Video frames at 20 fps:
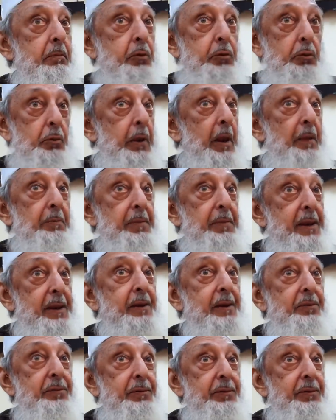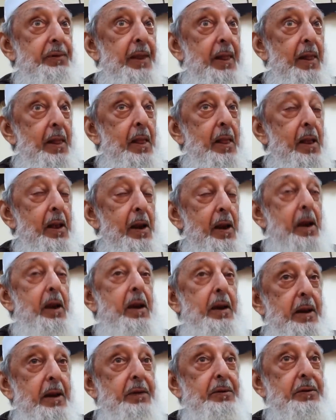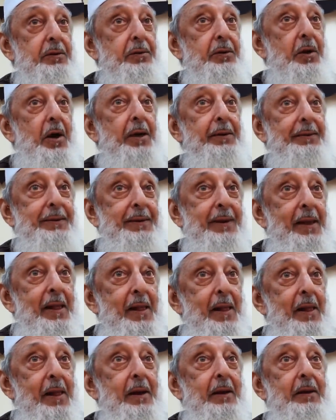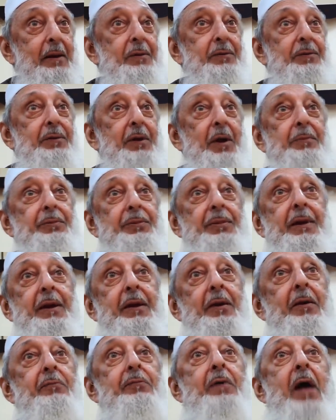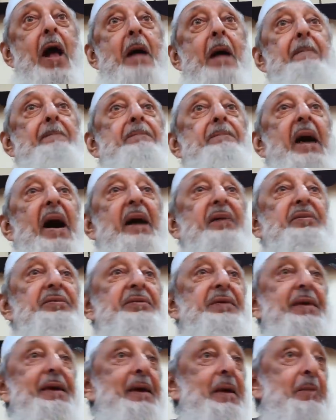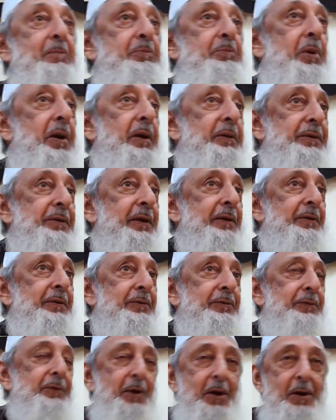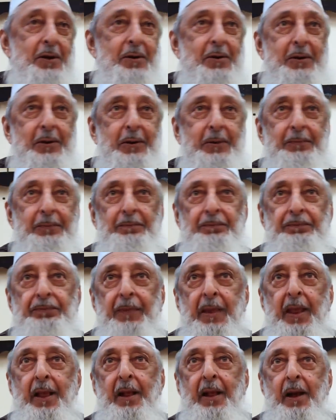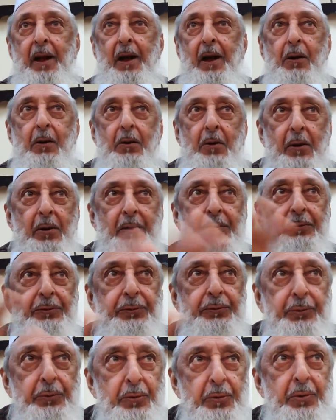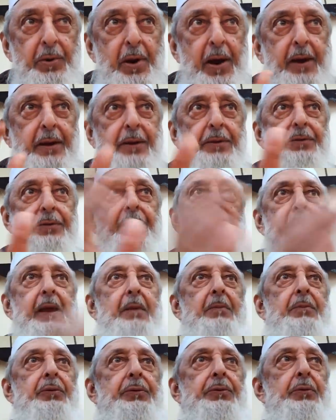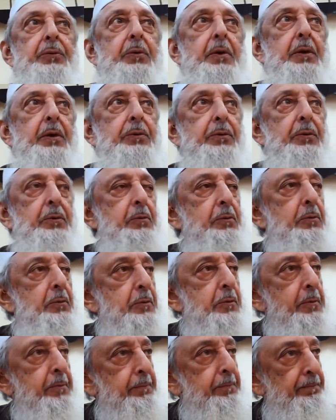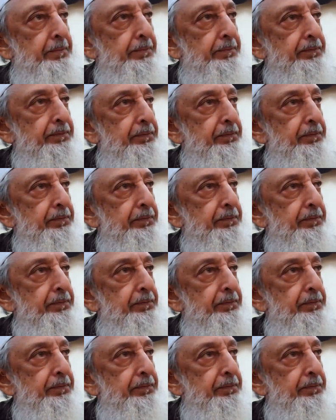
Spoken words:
So that means this is not a subject of passing importance. No. A whole surah is named Surah to Rum.